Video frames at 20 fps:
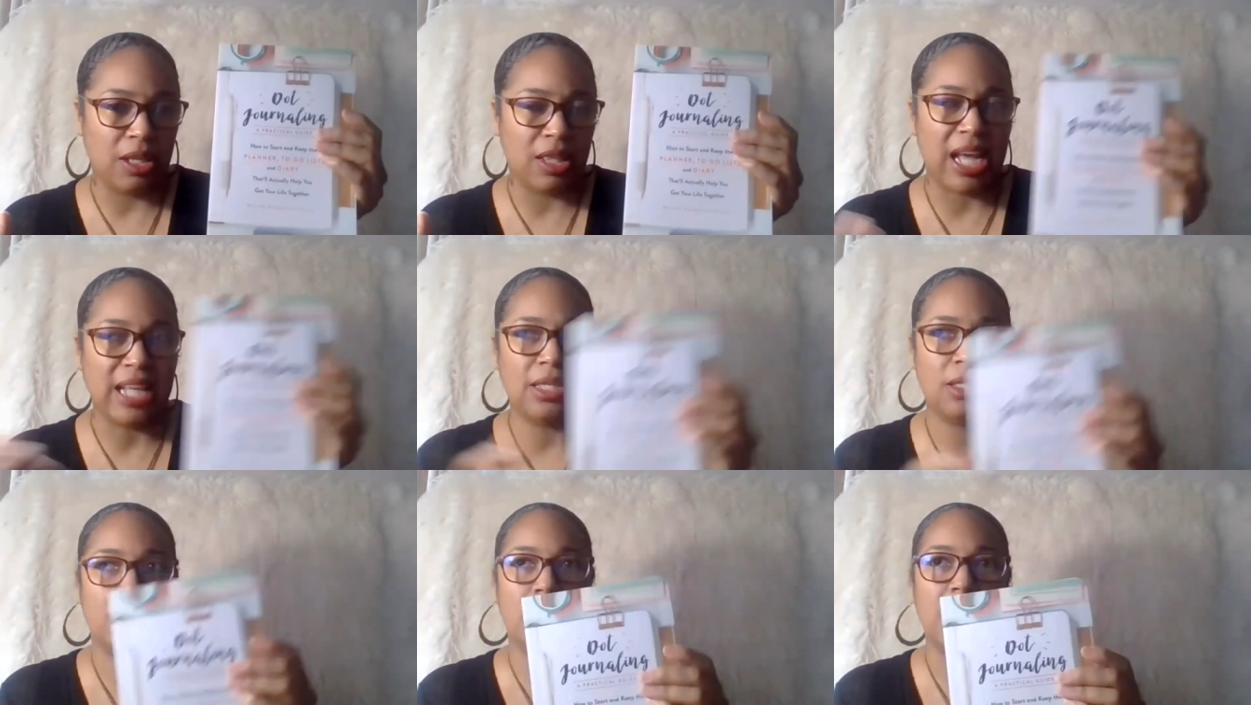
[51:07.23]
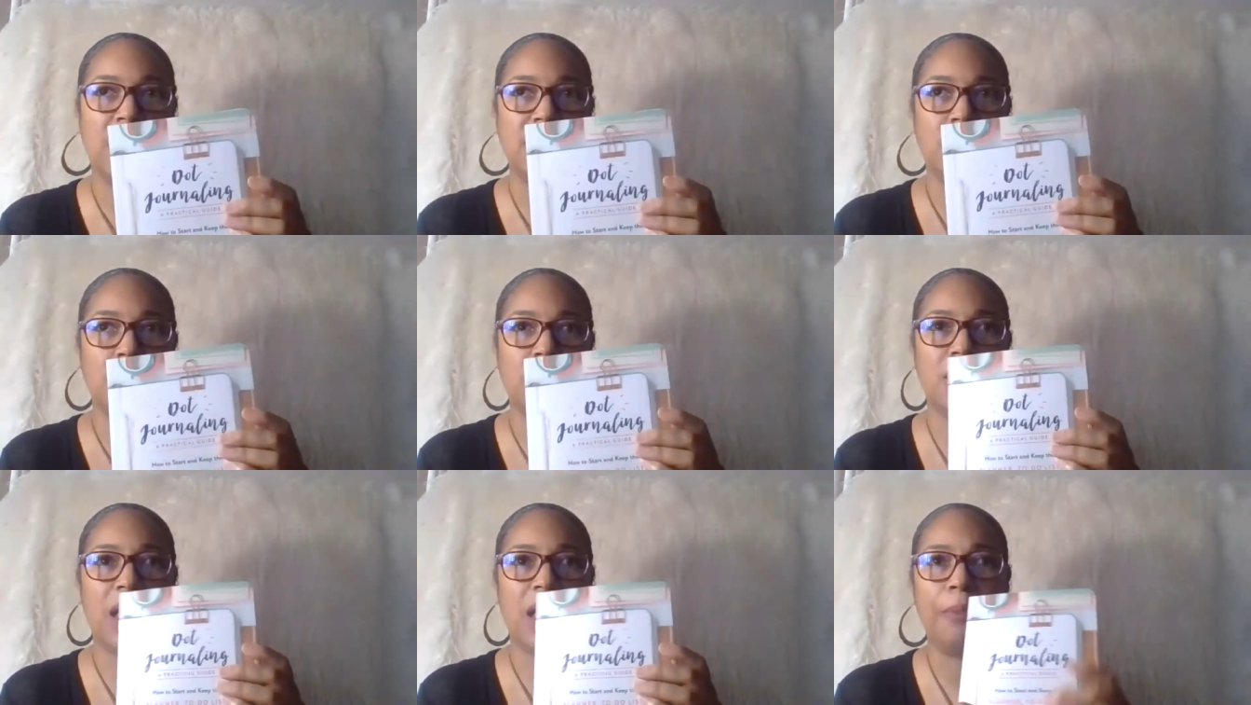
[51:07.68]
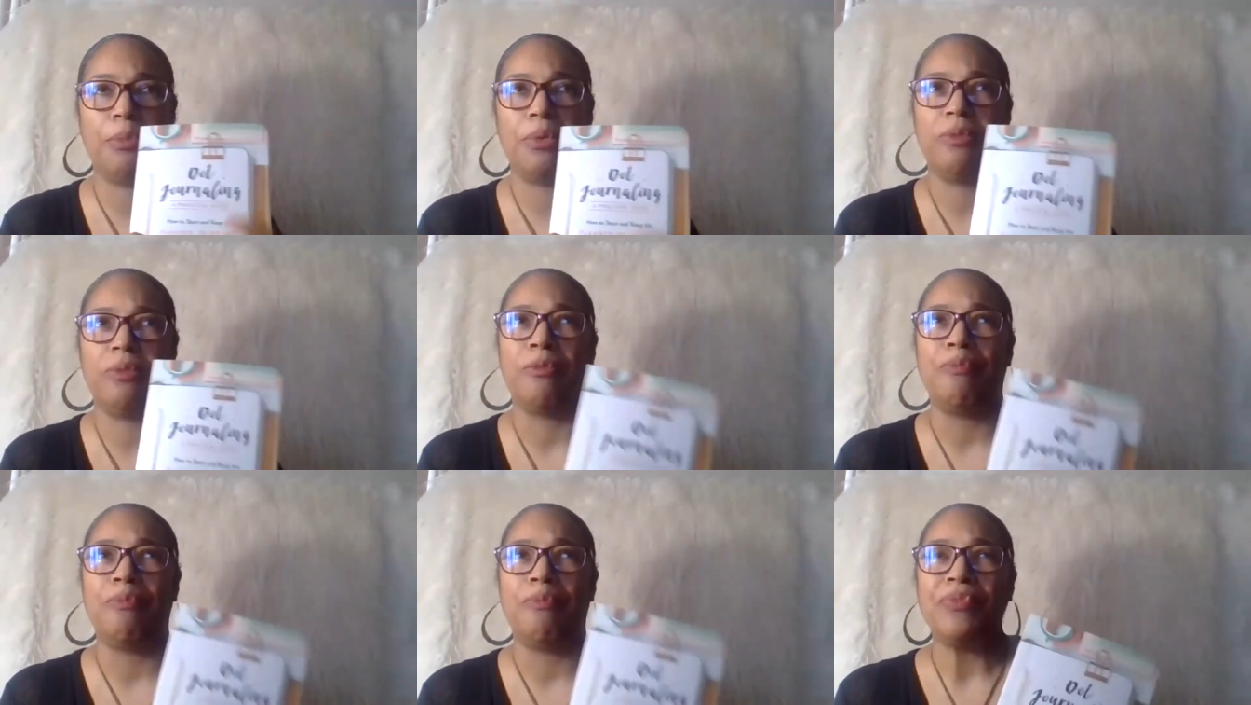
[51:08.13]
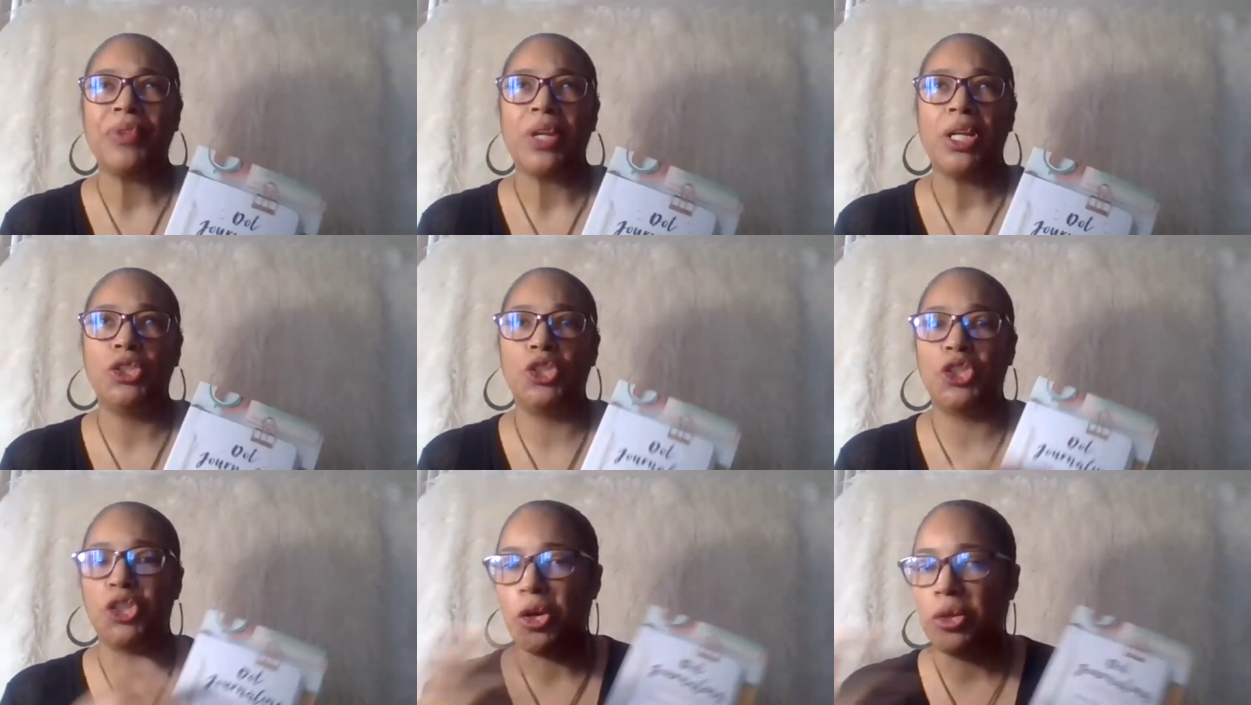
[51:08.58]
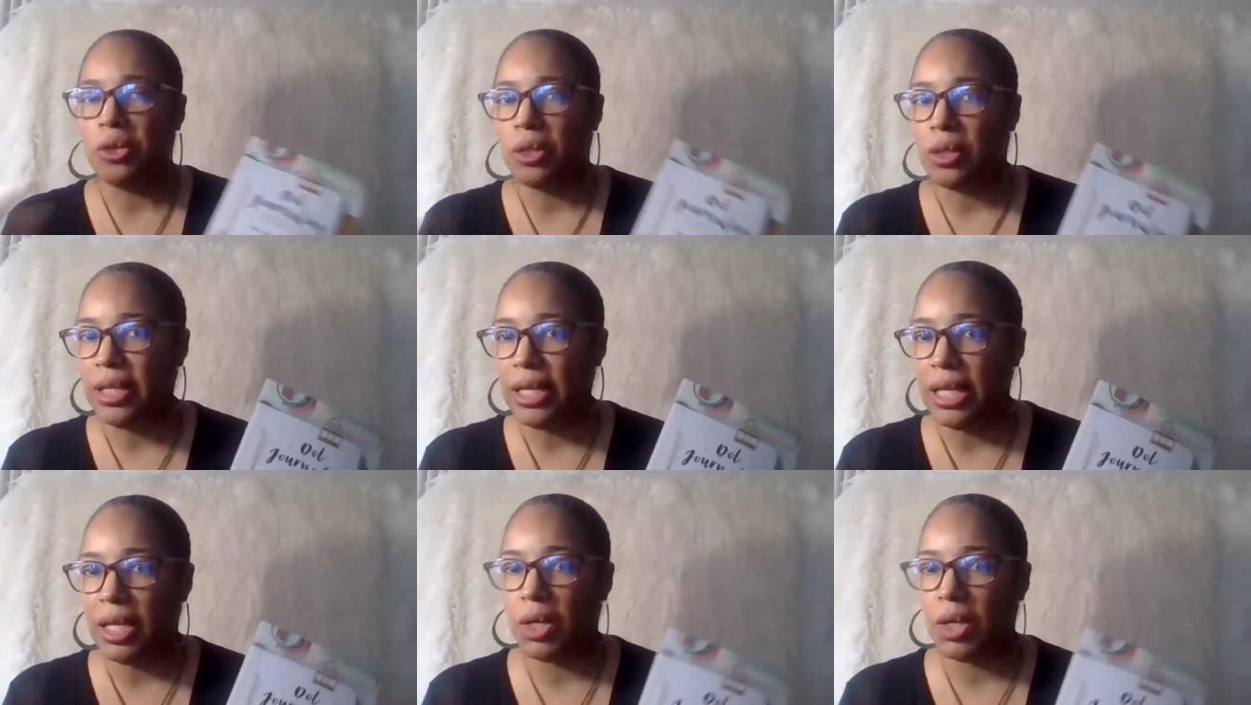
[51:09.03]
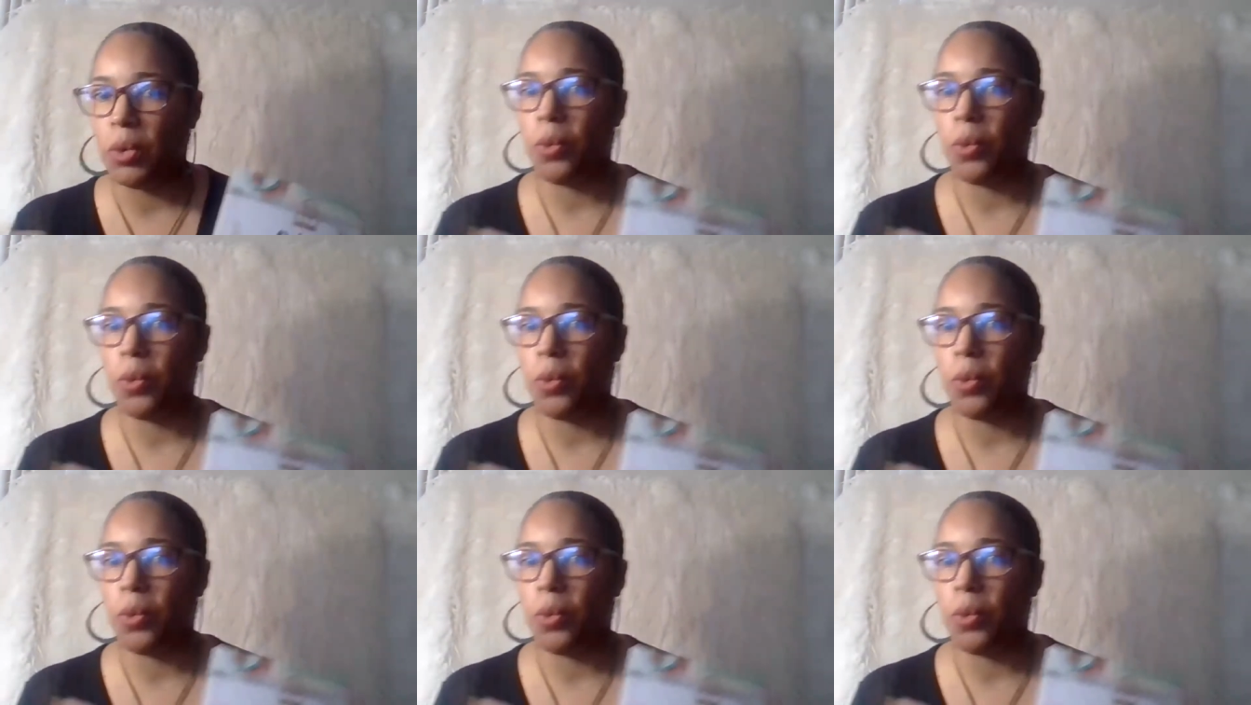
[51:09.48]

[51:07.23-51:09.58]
That's a type of journaling